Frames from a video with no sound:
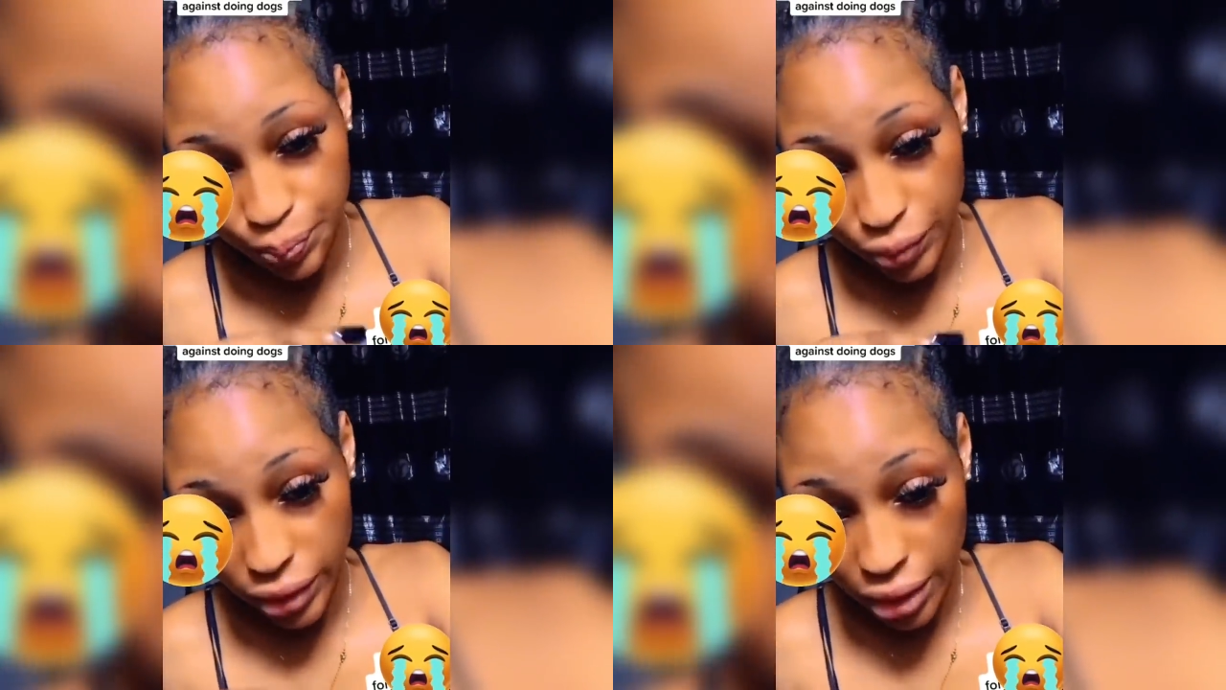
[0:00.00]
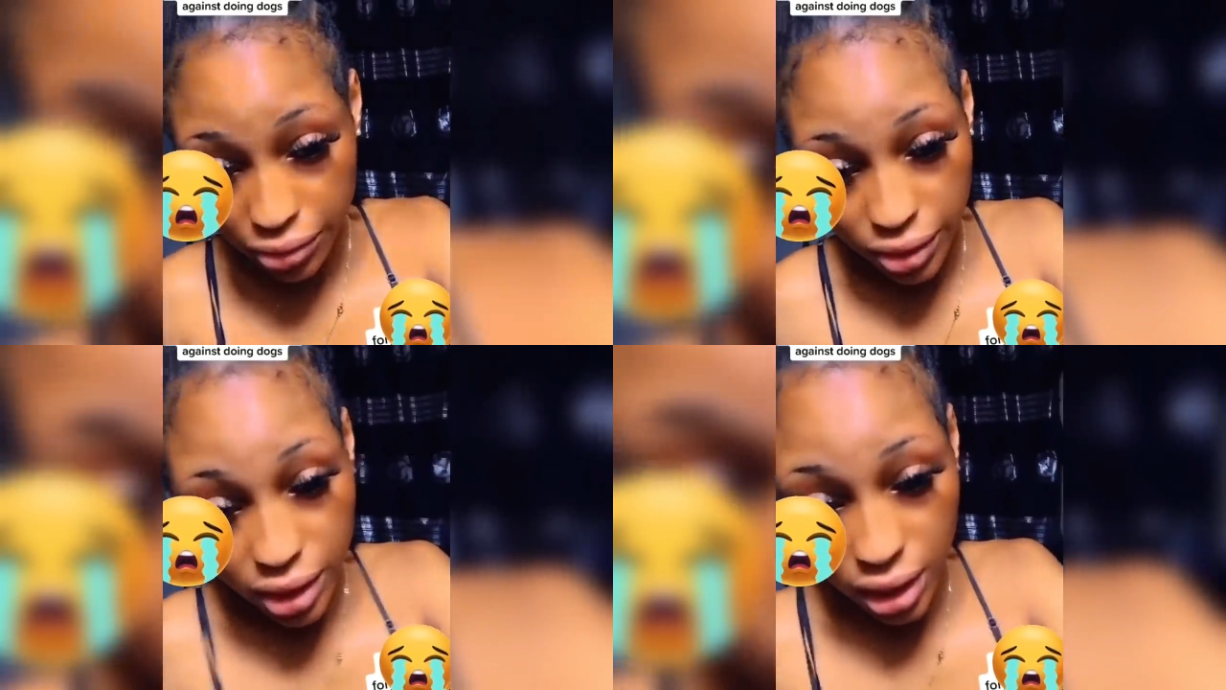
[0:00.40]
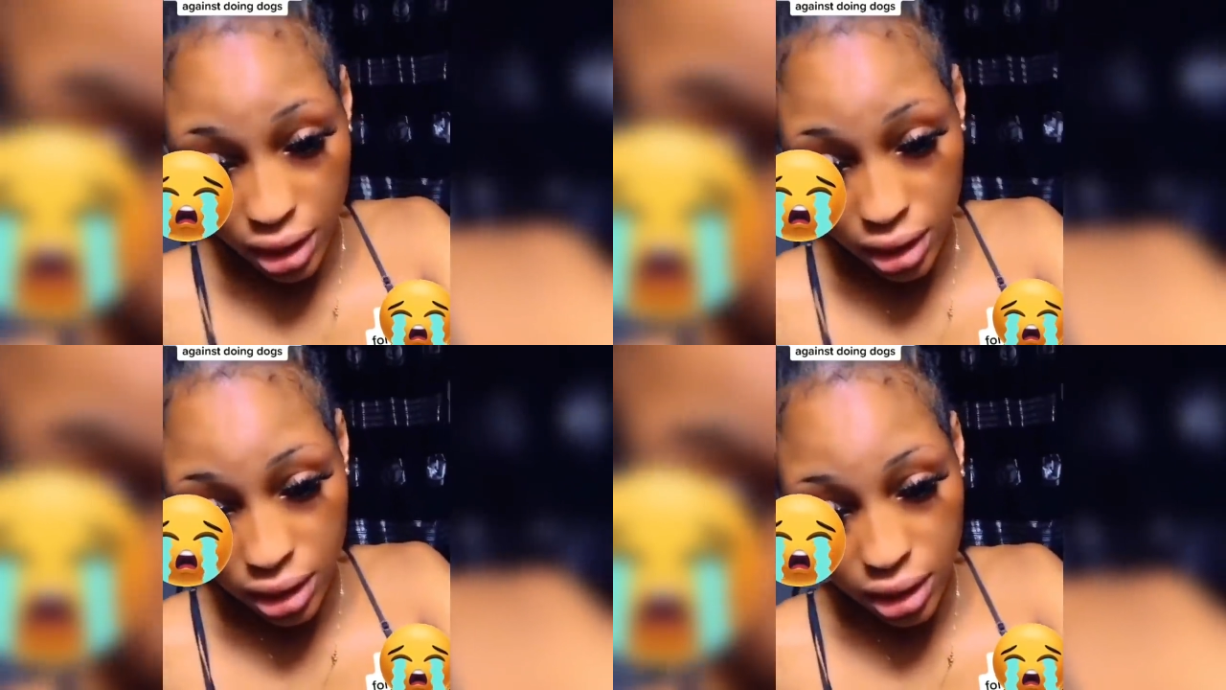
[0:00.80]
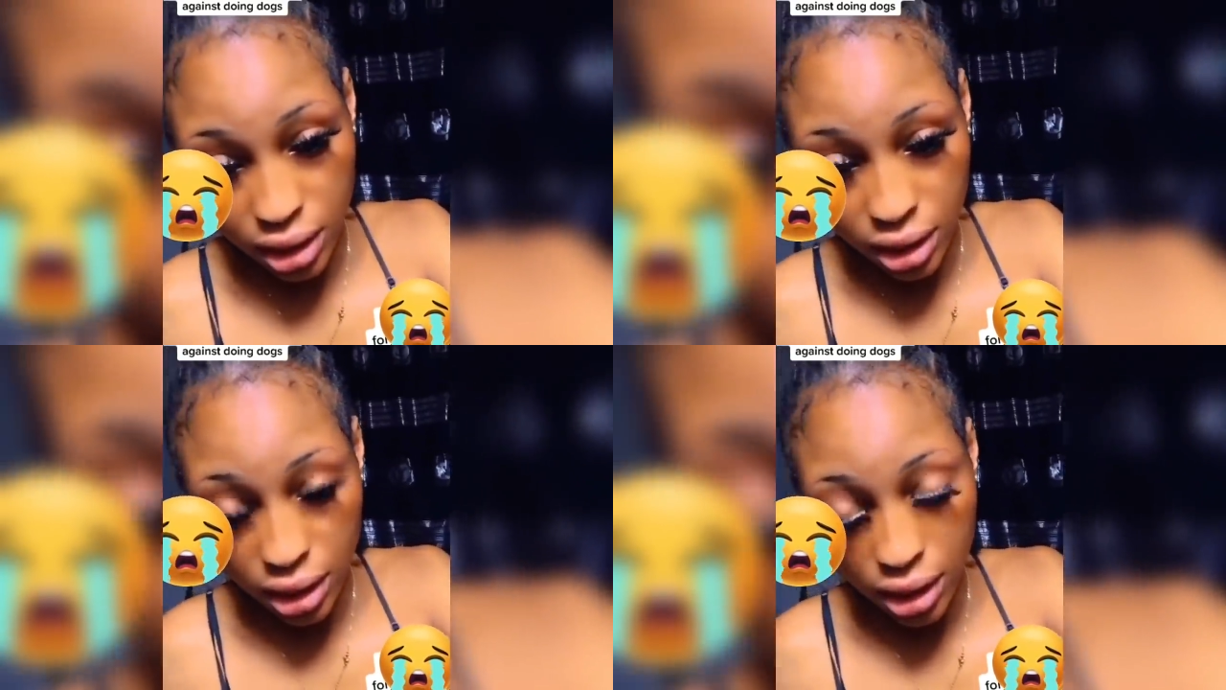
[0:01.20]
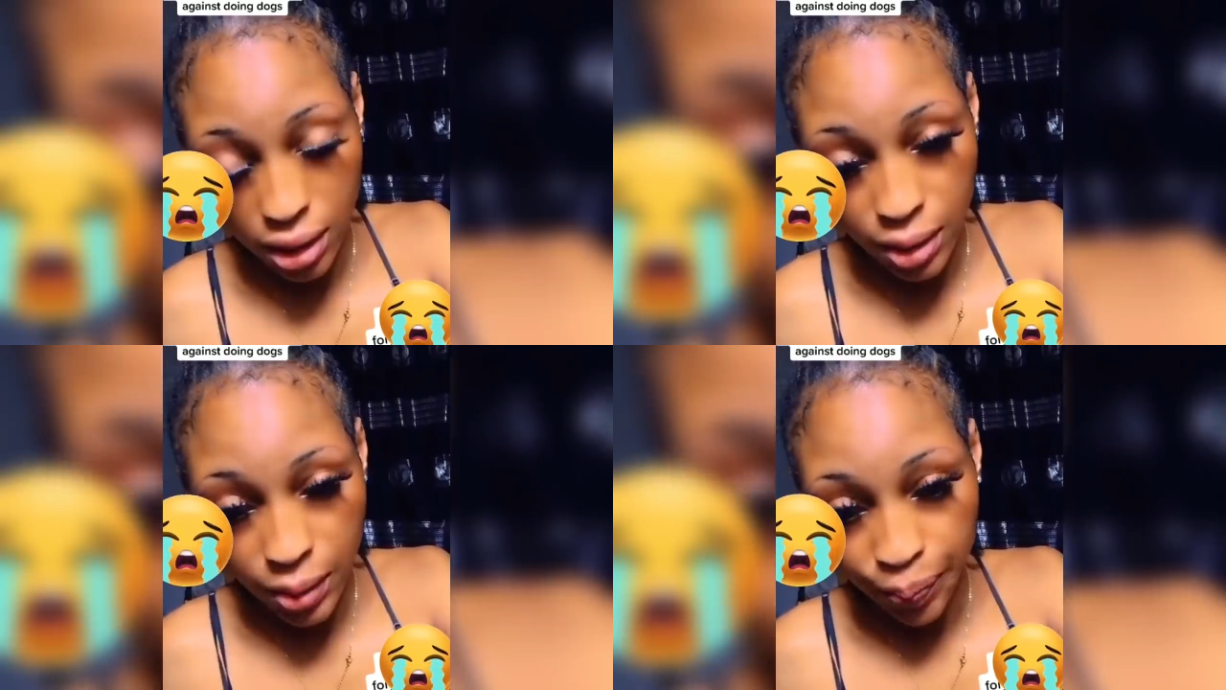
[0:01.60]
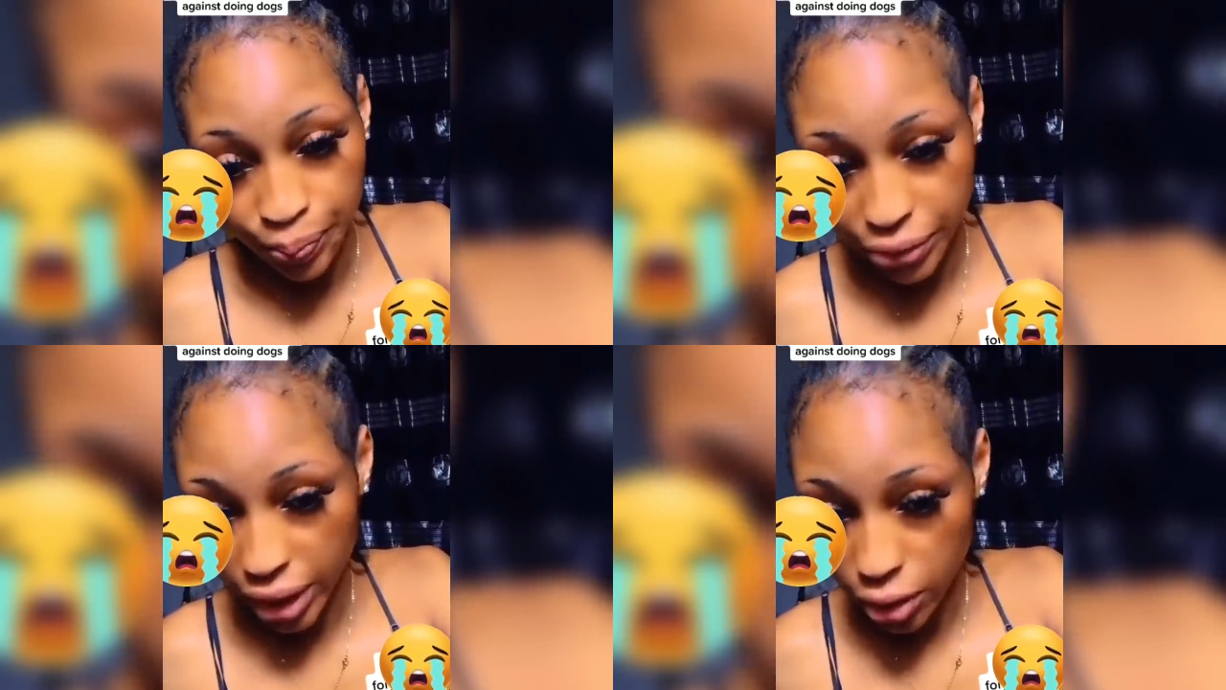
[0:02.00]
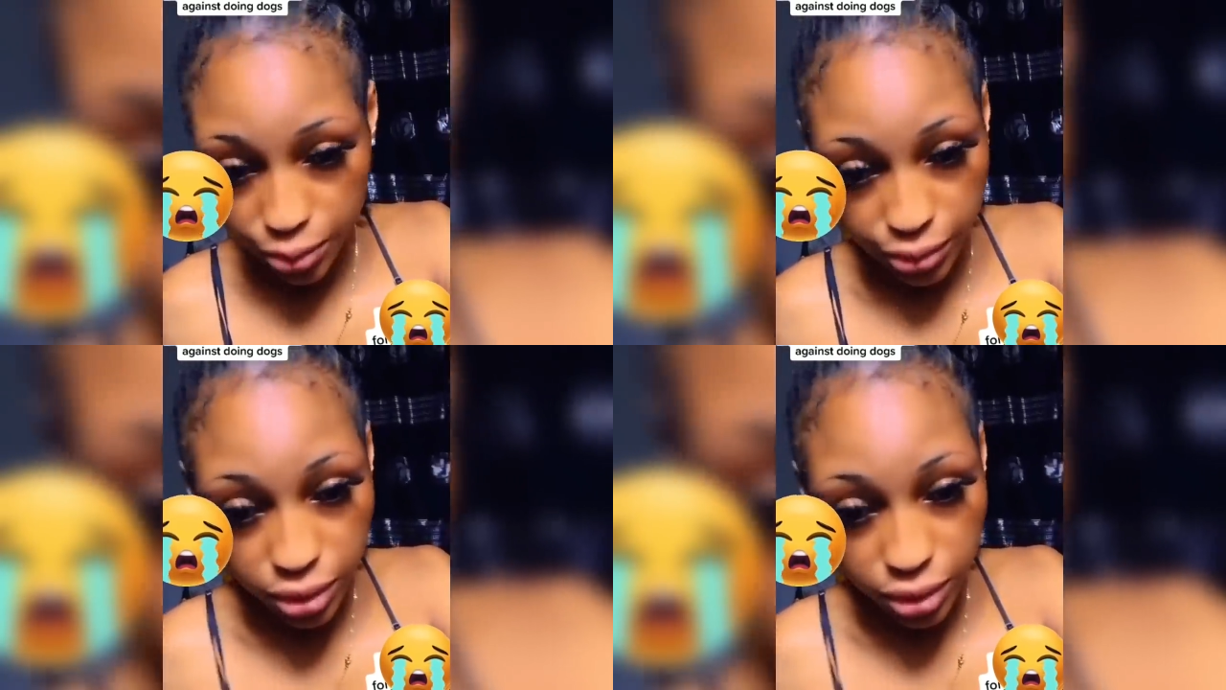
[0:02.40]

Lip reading: beg her boyfriend for forgiveness.